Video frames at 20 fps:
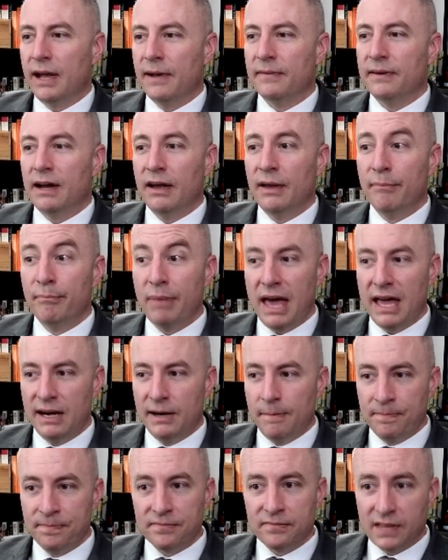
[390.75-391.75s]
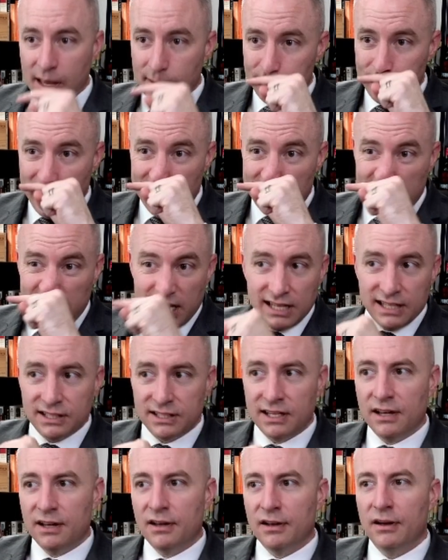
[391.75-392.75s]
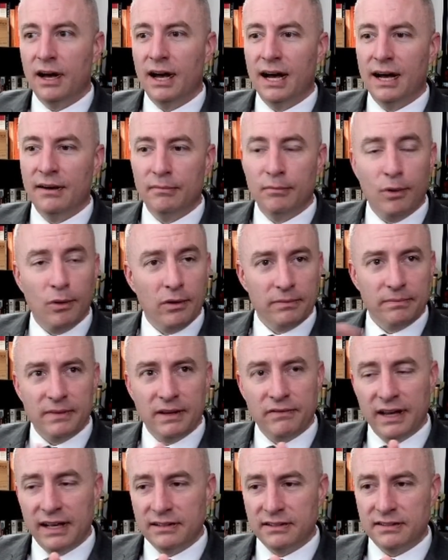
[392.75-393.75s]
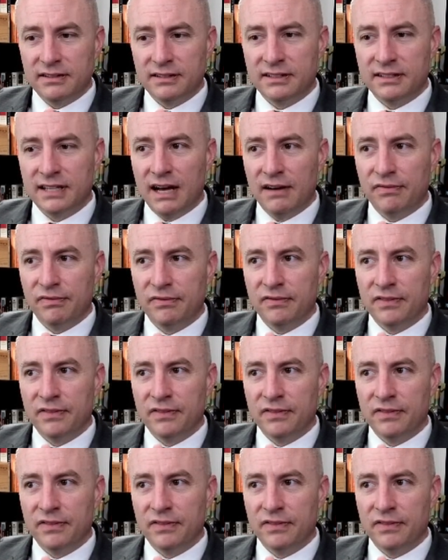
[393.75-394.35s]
now embed. Embed is more advanced stuff.